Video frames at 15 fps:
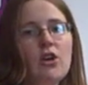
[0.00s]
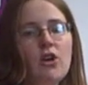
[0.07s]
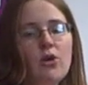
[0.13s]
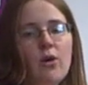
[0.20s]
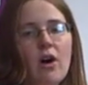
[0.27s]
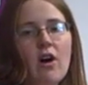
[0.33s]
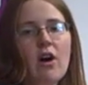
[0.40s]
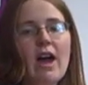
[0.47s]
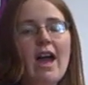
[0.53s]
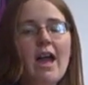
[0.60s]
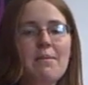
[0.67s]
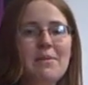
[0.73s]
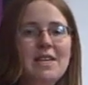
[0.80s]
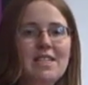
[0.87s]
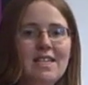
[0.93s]
who are
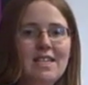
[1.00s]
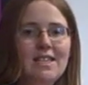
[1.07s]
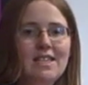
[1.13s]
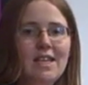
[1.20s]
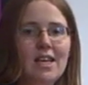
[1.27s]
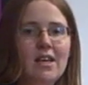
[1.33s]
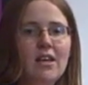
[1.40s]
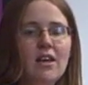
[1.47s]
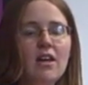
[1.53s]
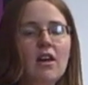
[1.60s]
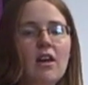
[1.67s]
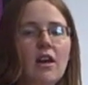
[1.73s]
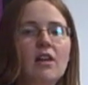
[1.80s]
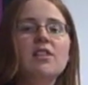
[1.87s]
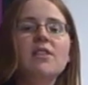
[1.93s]
MEDC,
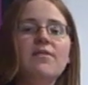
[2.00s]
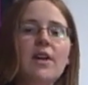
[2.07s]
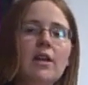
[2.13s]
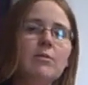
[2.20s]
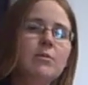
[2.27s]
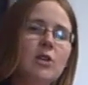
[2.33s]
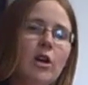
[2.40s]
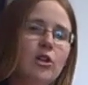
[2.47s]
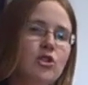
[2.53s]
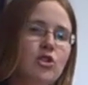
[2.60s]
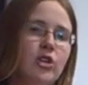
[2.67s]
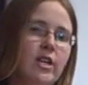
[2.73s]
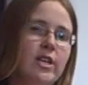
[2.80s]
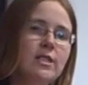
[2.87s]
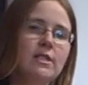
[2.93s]
developed
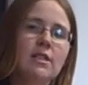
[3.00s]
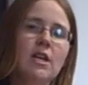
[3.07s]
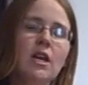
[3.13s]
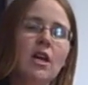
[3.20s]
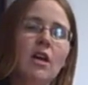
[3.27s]
countries.